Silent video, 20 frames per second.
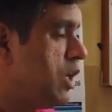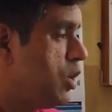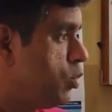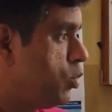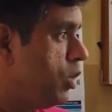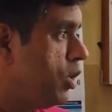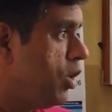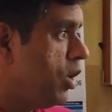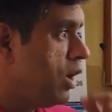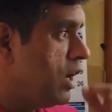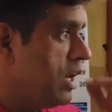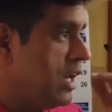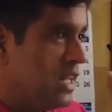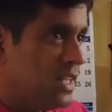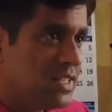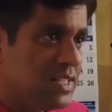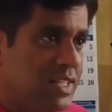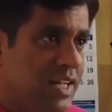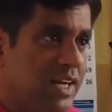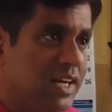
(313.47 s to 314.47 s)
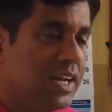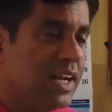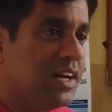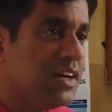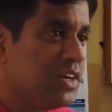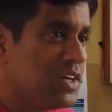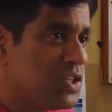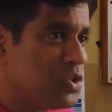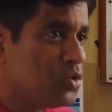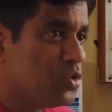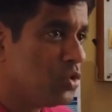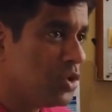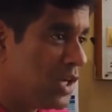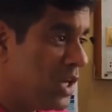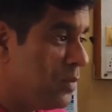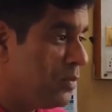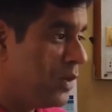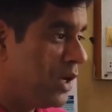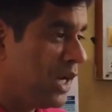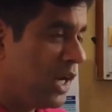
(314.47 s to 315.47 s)
equal or less than 10 raised to
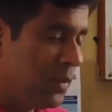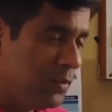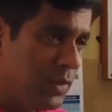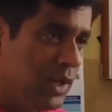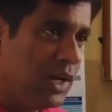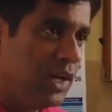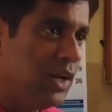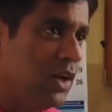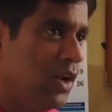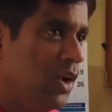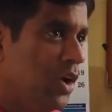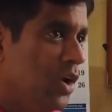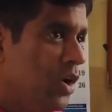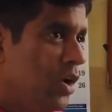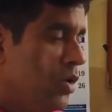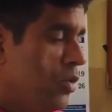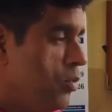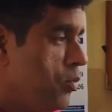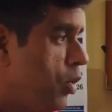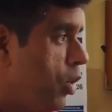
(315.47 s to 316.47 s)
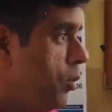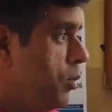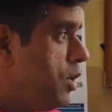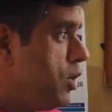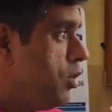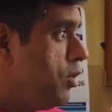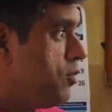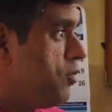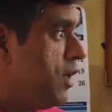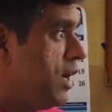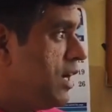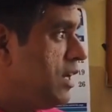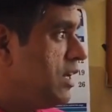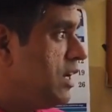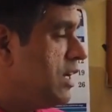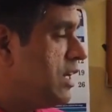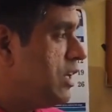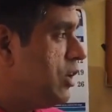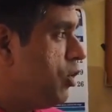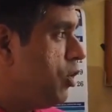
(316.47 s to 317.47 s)
3 per ml, probably you will
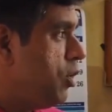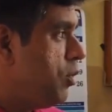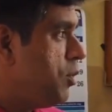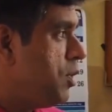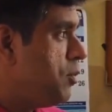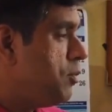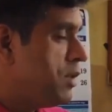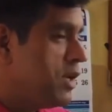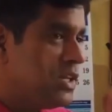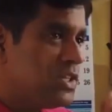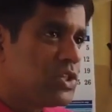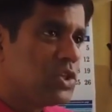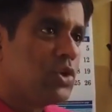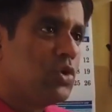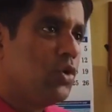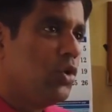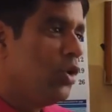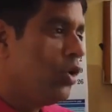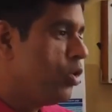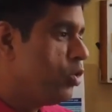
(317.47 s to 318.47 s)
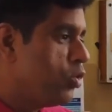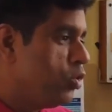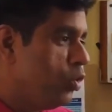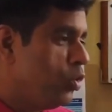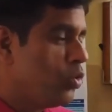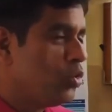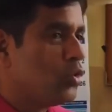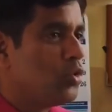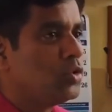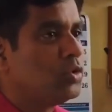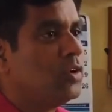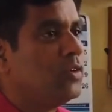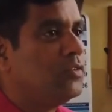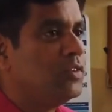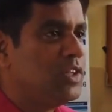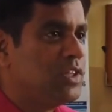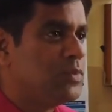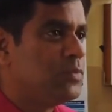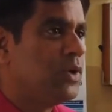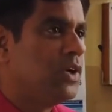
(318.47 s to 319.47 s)
find that there will be minuscule or no growth
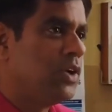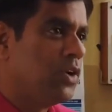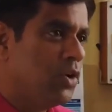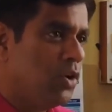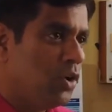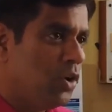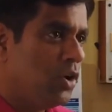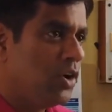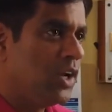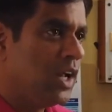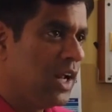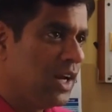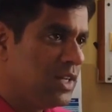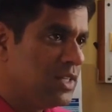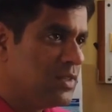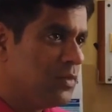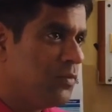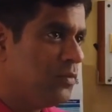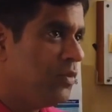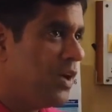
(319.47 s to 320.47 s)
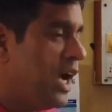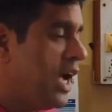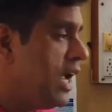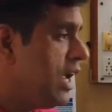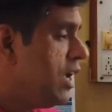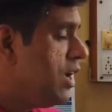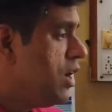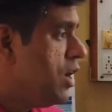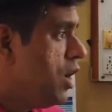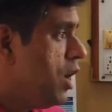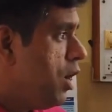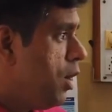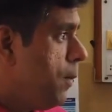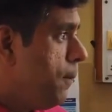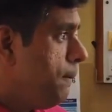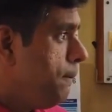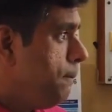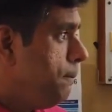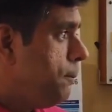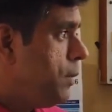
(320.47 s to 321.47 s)
of this particular organism. Why?
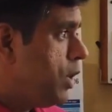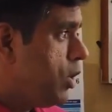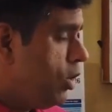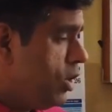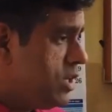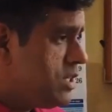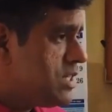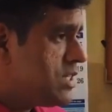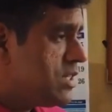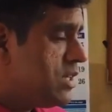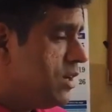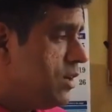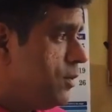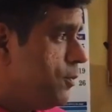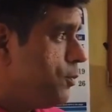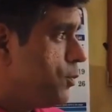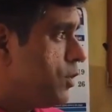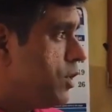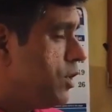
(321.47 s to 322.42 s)
Because